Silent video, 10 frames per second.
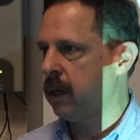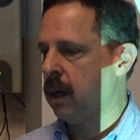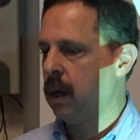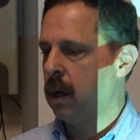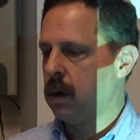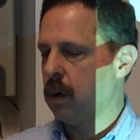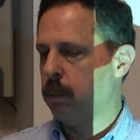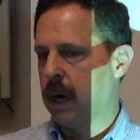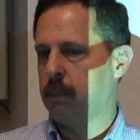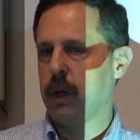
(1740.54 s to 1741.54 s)
it,
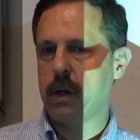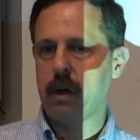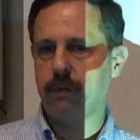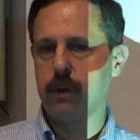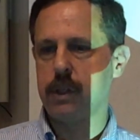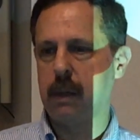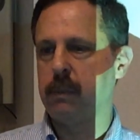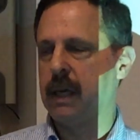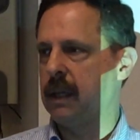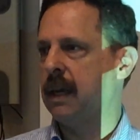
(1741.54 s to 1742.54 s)
but I'm looking for
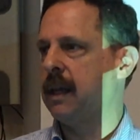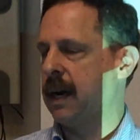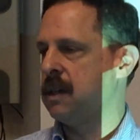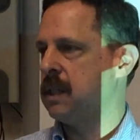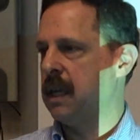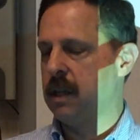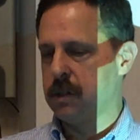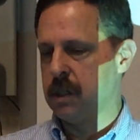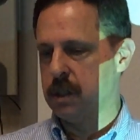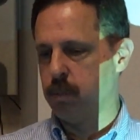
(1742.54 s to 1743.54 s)
something that, like I said,
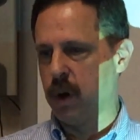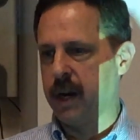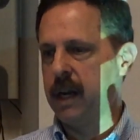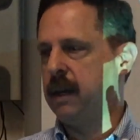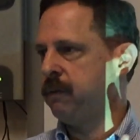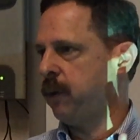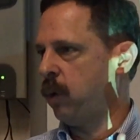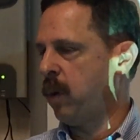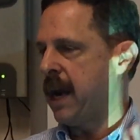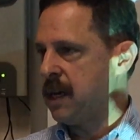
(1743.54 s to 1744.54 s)
this is bring it in for
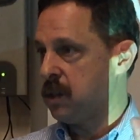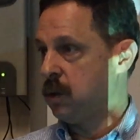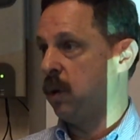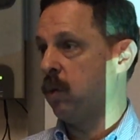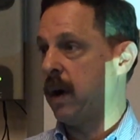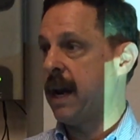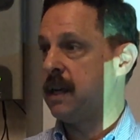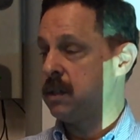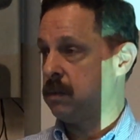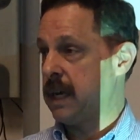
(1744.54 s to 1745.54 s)
the race, do the
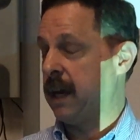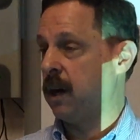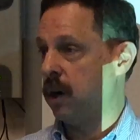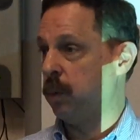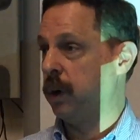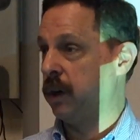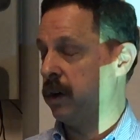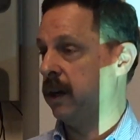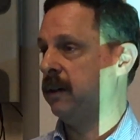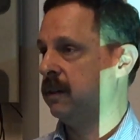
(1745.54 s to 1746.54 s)
race, take it home when you're
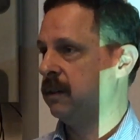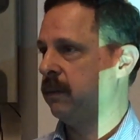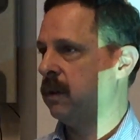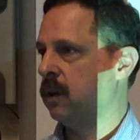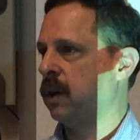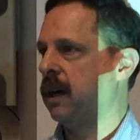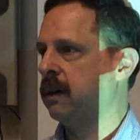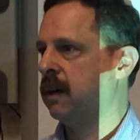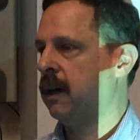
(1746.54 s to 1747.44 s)
done, okay?